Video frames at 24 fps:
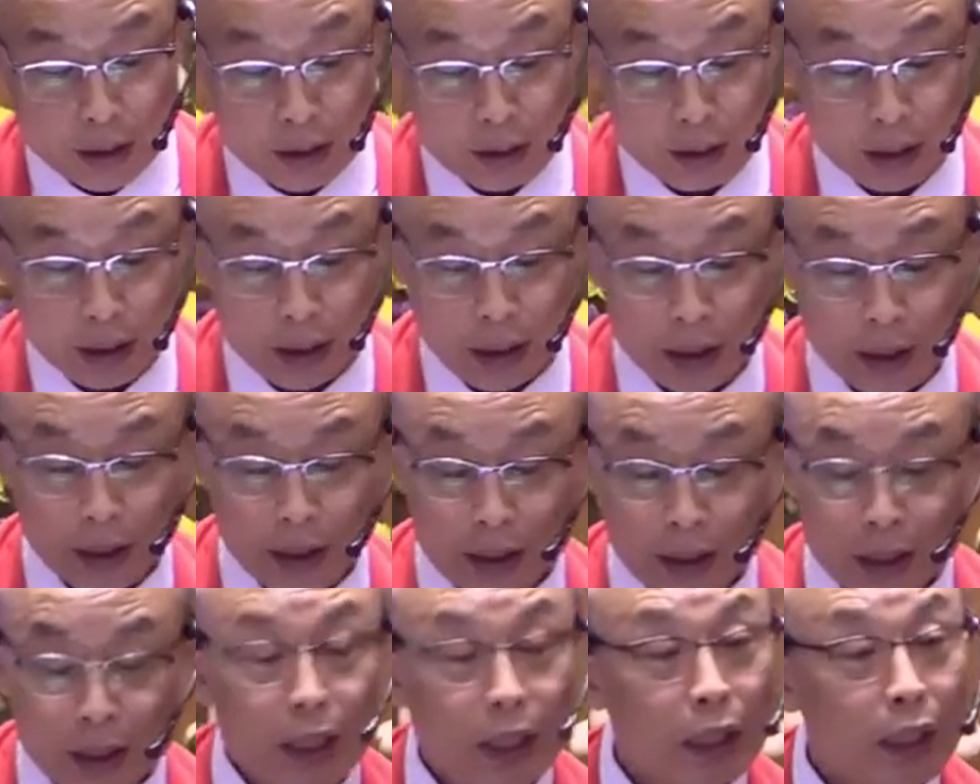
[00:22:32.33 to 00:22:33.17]
is a
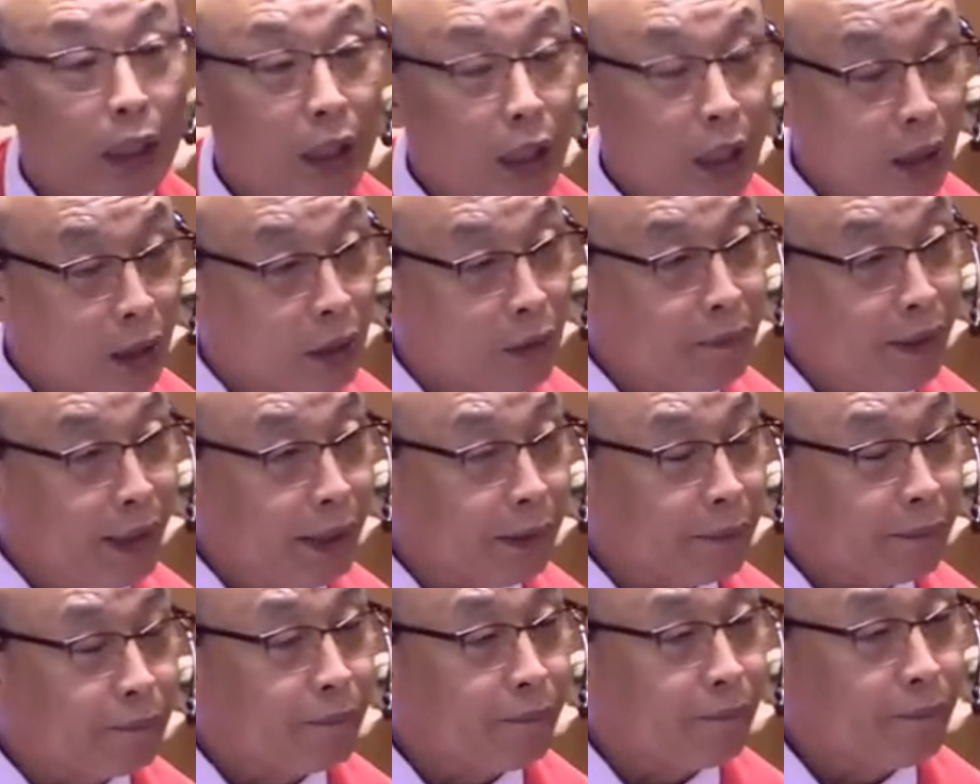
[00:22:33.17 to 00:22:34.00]

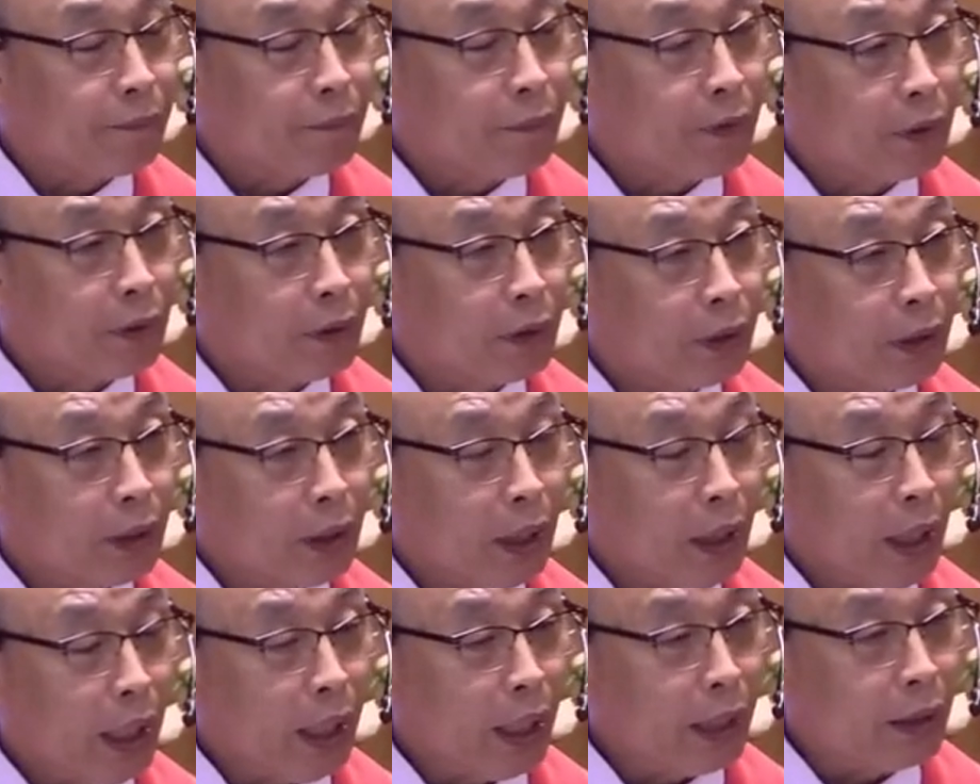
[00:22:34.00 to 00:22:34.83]
loving
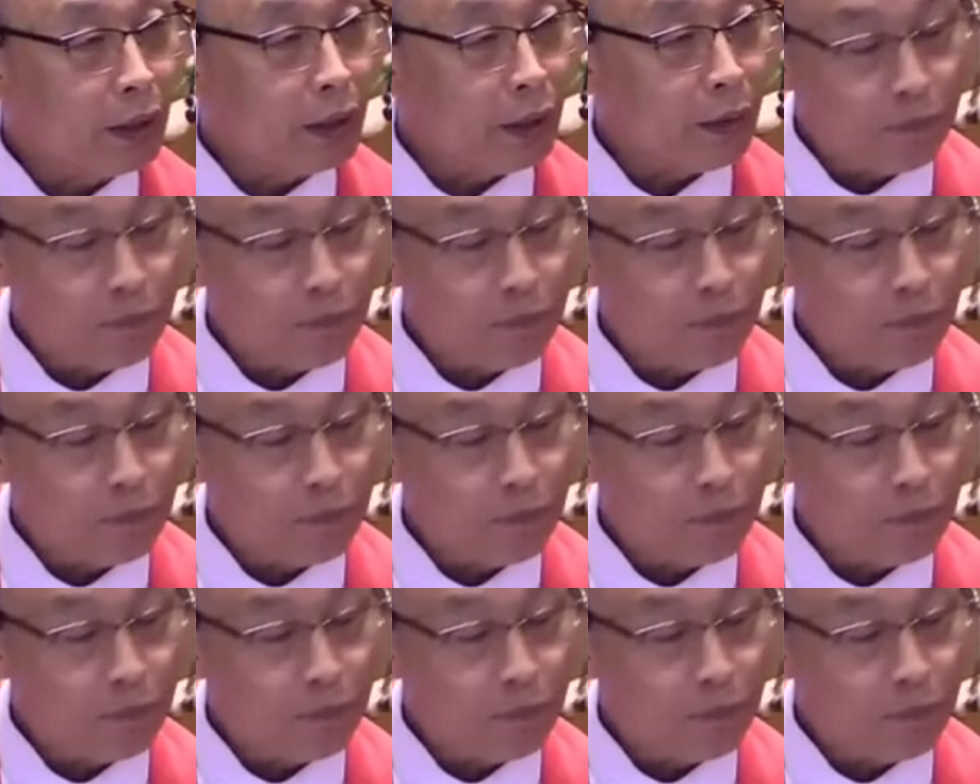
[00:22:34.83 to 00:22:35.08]
and a